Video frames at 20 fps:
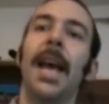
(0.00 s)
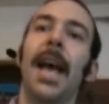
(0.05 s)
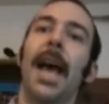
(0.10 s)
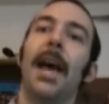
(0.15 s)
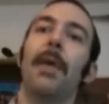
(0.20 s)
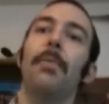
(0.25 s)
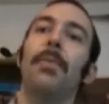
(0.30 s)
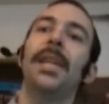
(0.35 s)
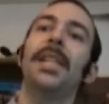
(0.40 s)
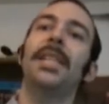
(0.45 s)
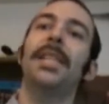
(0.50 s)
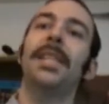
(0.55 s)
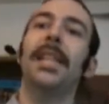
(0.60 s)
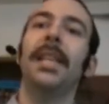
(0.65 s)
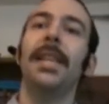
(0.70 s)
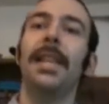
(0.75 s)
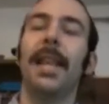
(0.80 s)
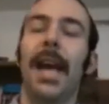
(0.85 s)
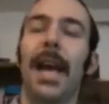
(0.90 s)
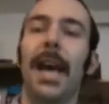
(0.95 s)
And we
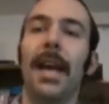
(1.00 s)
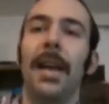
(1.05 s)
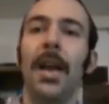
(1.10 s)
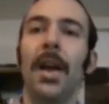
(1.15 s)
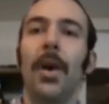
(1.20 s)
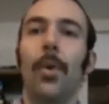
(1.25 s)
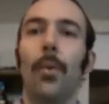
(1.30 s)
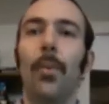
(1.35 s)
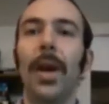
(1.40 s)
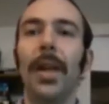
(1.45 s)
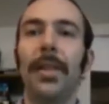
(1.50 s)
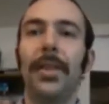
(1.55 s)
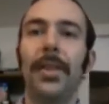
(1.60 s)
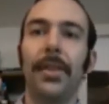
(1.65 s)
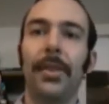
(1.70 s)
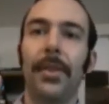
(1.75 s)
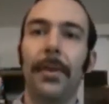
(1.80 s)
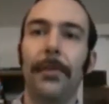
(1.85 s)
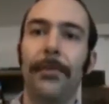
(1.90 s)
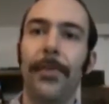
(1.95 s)
see that
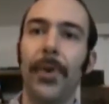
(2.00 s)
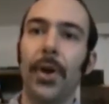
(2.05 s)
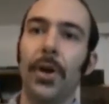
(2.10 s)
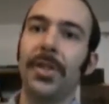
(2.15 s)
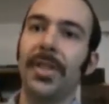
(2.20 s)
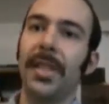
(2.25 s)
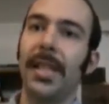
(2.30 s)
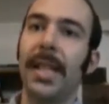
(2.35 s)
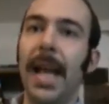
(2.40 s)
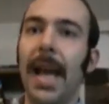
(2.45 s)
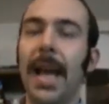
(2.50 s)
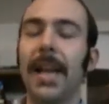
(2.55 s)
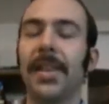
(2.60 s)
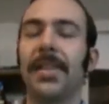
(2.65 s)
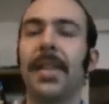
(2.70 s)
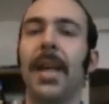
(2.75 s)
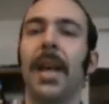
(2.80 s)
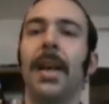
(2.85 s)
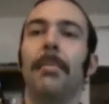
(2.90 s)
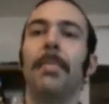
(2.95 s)
with the first
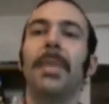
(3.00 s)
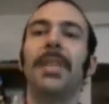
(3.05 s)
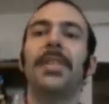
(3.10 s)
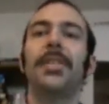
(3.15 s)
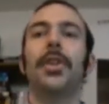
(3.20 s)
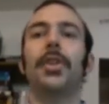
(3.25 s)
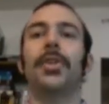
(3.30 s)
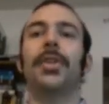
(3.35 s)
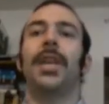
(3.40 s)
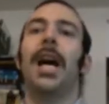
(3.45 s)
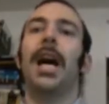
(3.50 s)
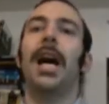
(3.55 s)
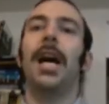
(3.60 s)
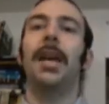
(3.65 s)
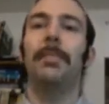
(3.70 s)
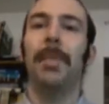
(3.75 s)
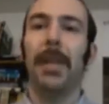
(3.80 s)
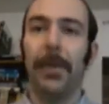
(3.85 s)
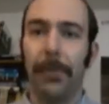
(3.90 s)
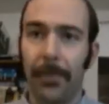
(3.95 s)
guest, Mr. Todd
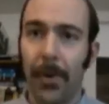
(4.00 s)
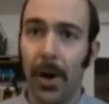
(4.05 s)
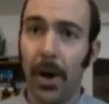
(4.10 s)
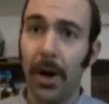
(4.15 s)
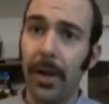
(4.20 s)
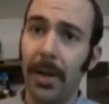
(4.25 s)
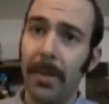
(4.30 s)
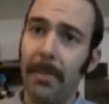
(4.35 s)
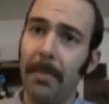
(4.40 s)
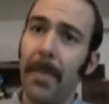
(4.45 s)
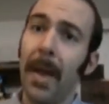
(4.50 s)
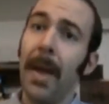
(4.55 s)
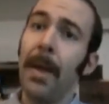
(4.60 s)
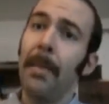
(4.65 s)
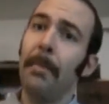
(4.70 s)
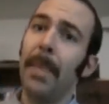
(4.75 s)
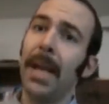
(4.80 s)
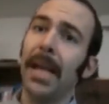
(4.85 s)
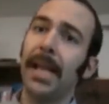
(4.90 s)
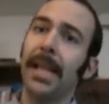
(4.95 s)
McFarlane,
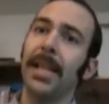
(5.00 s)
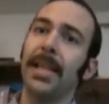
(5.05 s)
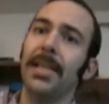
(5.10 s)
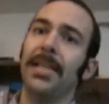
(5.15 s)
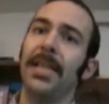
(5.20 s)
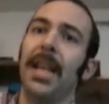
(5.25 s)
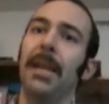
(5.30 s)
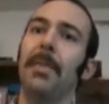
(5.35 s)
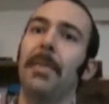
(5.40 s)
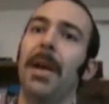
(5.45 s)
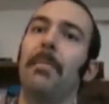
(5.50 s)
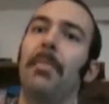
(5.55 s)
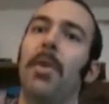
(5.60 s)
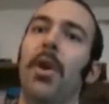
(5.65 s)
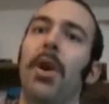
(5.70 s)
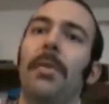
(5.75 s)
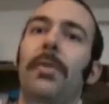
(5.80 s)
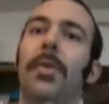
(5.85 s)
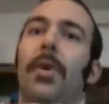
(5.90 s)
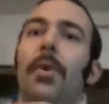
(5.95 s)
making his name at
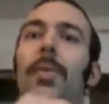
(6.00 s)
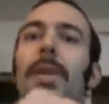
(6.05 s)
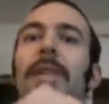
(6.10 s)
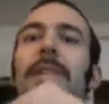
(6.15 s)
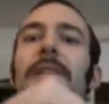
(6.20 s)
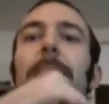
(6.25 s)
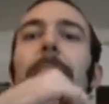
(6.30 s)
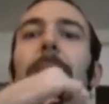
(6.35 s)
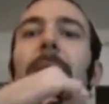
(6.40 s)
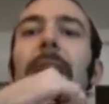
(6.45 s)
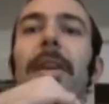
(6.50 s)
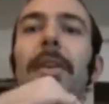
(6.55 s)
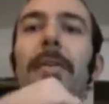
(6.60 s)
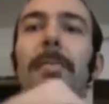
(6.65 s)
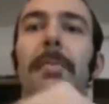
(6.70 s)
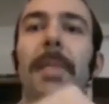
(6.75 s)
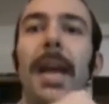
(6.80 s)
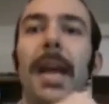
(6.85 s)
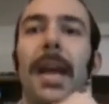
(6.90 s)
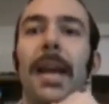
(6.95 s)
Marvel with Spider
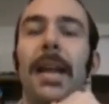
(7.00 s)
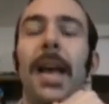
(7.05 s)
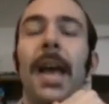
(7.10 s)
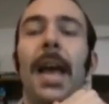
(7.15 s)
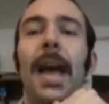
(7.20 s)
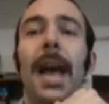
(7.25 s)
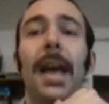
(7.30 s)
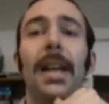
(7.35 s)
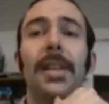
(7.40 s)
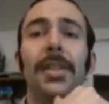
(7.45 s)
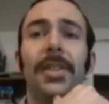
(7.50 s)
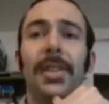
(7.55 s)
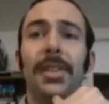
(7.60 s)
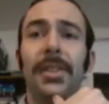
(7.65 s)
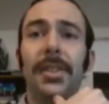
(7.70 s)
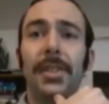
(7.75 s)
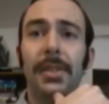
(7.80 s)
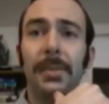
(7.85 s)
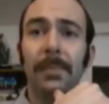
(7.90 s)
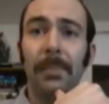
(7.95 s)
Man and
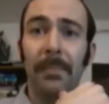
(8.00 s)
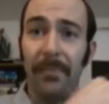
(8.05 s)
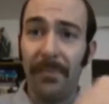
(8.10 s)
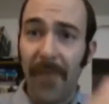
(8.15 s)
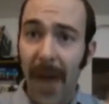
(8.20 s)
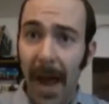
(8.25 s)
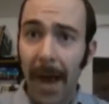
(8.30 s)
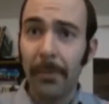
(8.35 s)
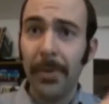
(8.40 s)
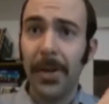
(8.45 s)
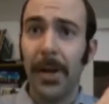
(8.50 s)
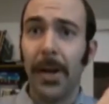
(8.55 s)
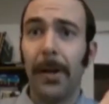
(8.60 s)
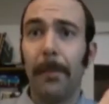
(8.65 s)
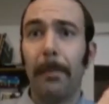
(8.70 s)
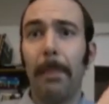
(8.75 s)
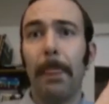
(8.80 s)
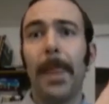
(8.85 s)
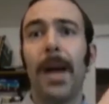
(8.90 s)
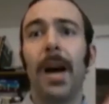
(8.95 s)

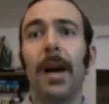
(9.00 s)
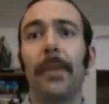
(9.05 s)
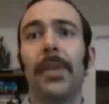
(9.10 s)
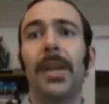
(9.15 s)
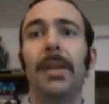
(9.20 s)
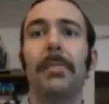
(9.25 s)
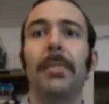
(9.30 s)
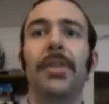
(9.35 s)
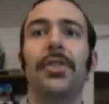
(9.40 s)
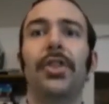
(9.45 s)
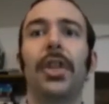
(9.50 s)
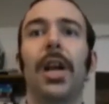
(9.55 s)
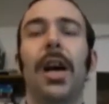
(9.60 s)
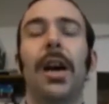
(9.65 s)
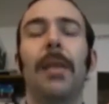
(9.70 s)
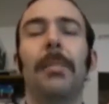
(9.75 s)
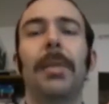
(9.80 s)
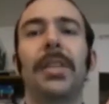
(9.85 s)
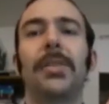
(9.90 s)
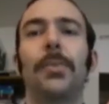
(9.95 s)
founder of Image
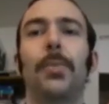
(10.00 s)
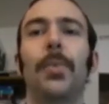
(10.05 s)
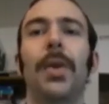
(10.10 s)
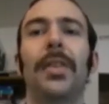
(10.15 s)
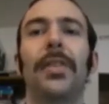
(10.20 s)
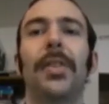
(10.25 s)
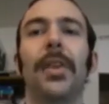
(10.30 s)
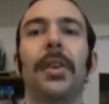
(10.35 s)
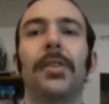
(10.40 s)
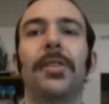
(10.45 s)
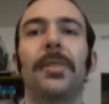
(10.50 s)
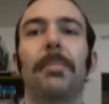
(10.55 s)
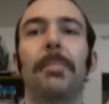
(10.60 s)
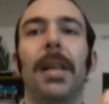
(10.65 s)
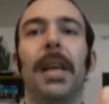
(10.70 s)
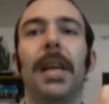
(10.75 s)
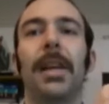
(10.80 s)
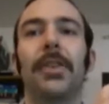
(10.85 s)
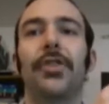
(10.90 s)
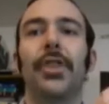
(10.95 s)
Comics with their
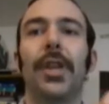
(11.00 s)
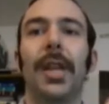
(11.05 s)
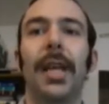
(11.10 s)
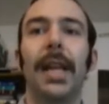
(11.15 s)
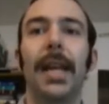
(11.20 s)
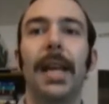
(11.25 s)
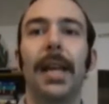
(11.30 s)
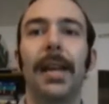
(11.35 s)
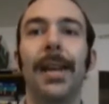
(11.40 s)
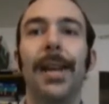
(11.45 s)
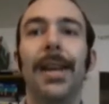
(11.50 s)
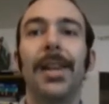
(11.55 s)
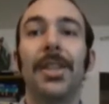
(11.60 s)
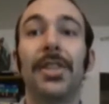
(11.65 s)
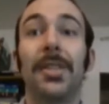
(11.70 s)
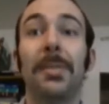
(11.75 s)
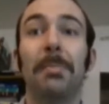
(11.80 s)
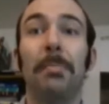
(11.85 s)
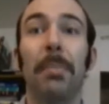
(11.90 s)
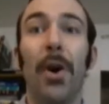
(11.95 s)
splash hit
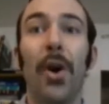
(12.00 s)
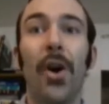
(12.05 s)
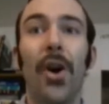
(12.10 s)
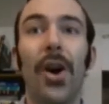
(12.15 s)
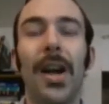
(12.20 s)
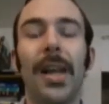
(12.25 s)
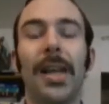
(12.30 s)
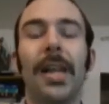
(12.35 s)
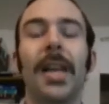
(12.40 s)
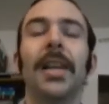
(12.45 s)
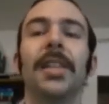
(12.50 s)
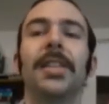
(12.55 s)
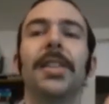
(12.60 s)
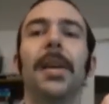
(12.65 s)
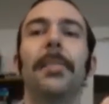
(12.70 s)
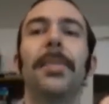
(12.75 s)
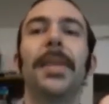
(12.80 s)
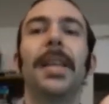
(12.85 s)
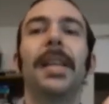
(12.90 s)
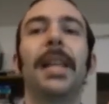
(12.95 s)
Spawn,
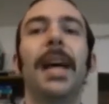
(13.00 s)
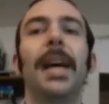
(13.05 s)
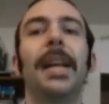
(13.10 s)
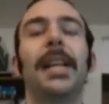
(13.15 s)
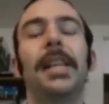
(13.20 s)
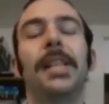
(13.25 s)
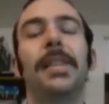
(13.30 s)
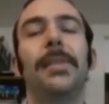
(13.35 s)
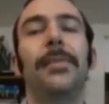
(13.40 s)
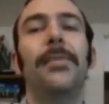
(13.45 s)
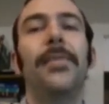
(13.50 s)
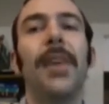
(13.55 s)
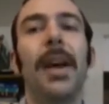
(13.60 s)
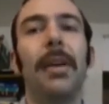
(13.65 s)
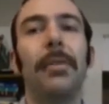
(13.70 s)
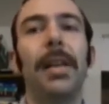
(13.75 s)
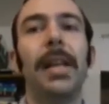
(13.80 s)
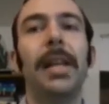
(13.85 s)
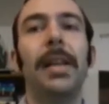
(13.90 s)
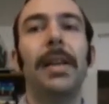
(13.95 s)
something that is
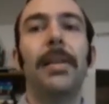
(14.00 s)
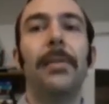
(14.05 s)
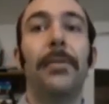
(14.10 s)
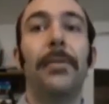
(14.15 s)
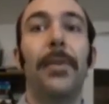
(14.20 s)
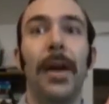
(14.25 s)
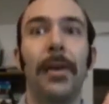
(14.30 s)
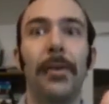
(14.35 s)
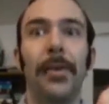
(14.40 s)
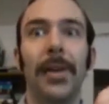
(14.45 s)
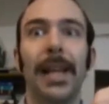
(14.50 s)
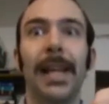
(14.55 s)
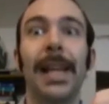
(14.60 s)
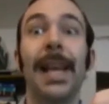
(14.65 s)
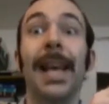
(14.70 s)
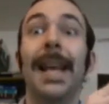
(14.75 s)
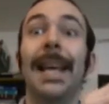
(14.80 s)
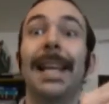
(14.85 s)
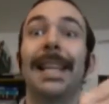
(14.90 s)
very, very